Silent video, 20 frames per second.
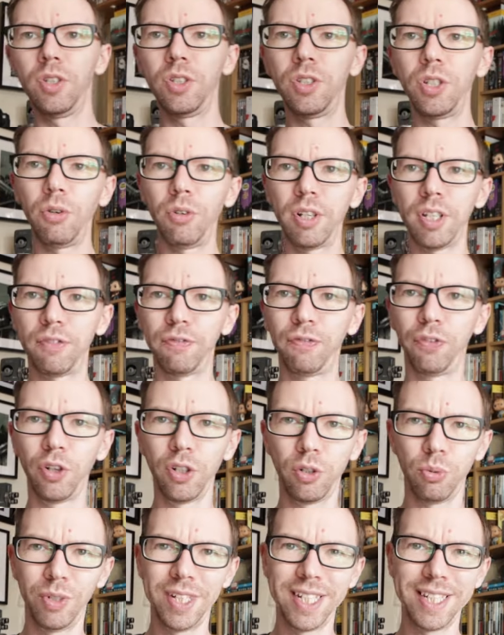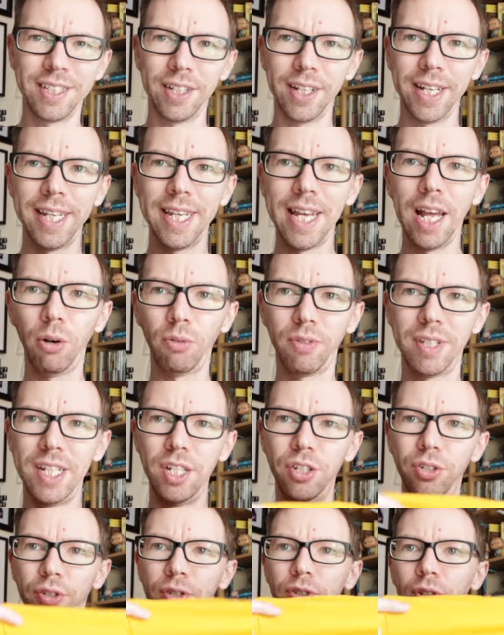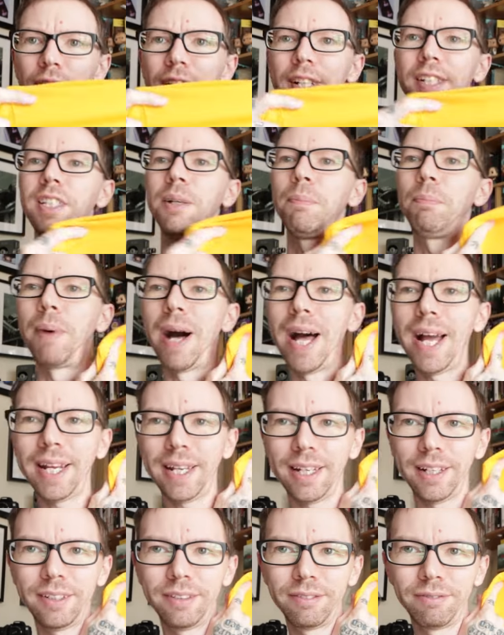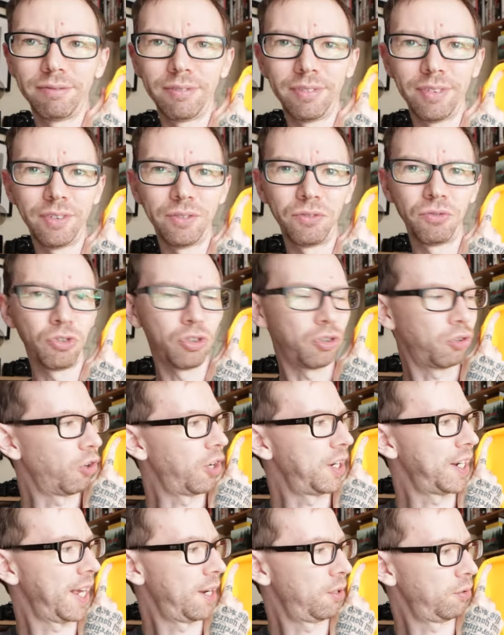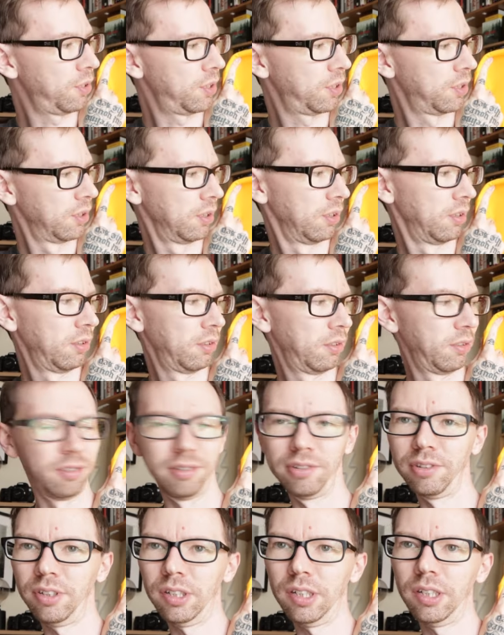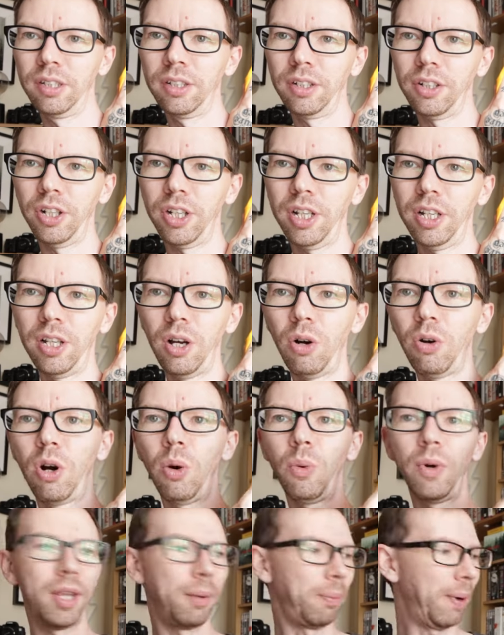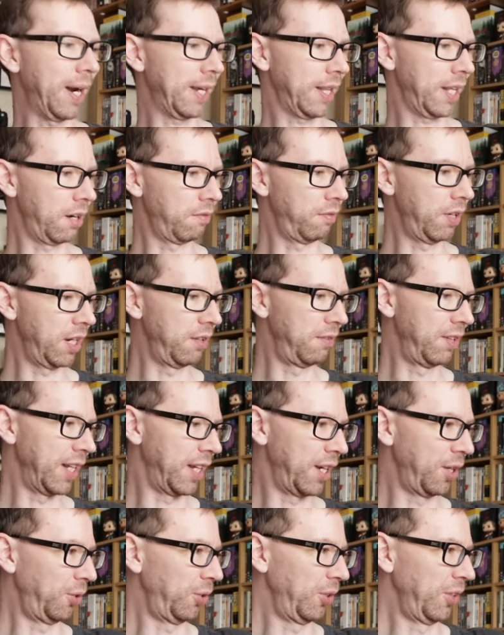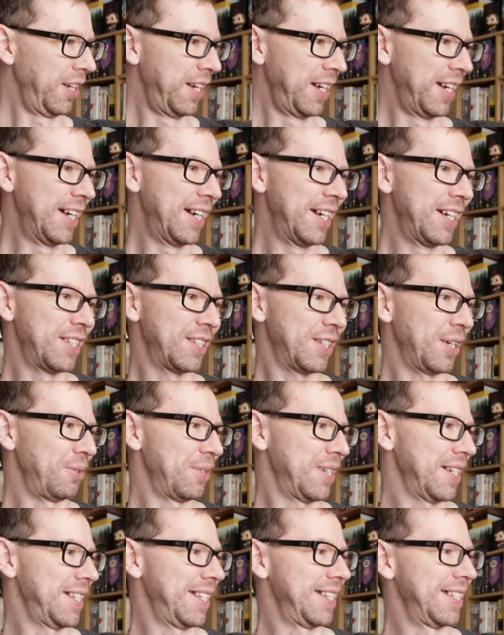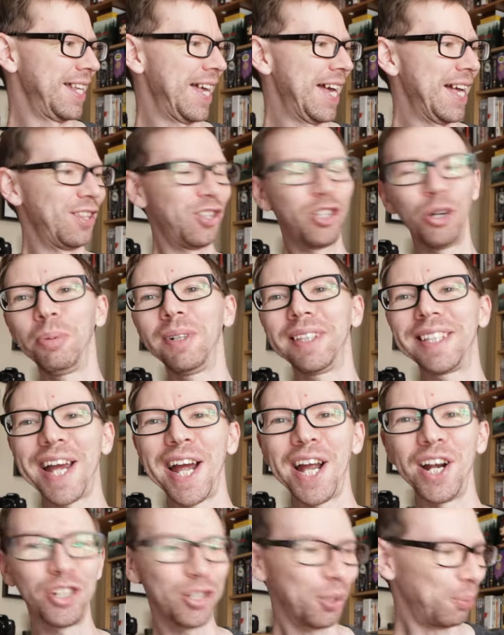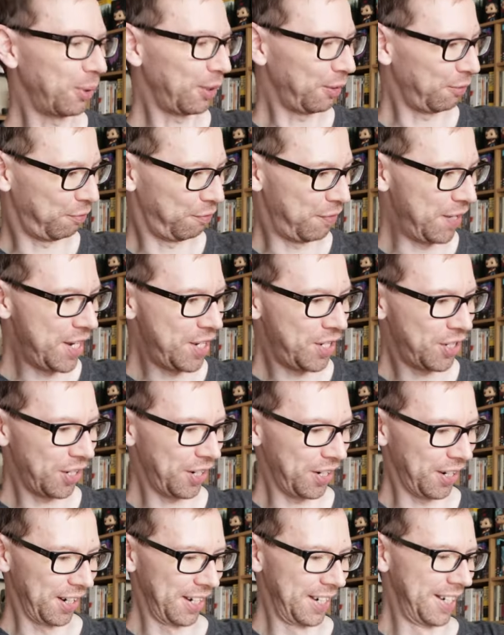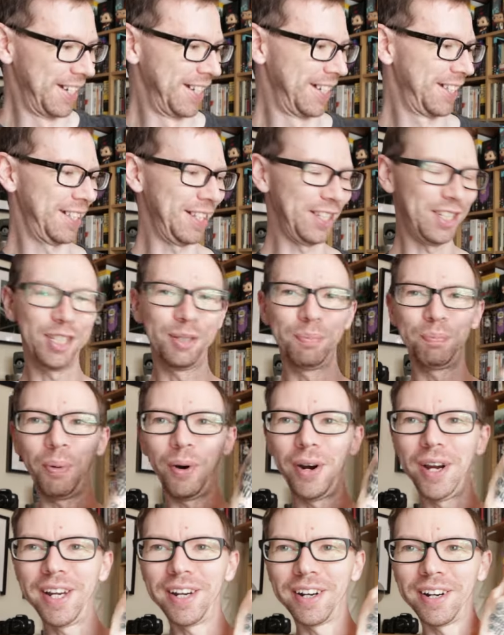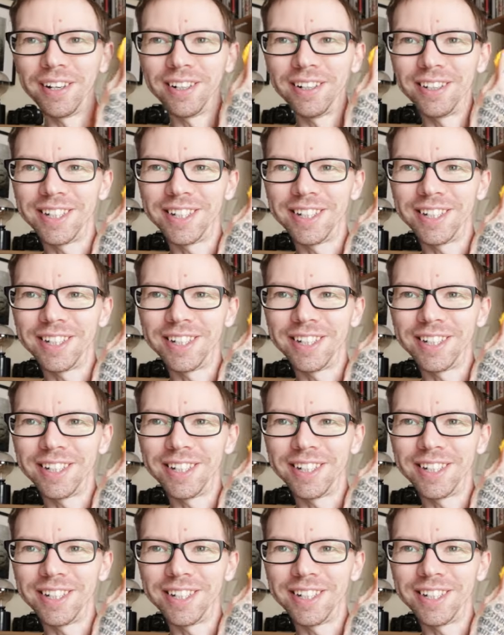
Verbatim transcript: So this first one, this is like a yellow t-shirt. So here's the back GRNDHAUS kind of logo on the back there. Really, really cool. So this is a double dare, double feature the spider.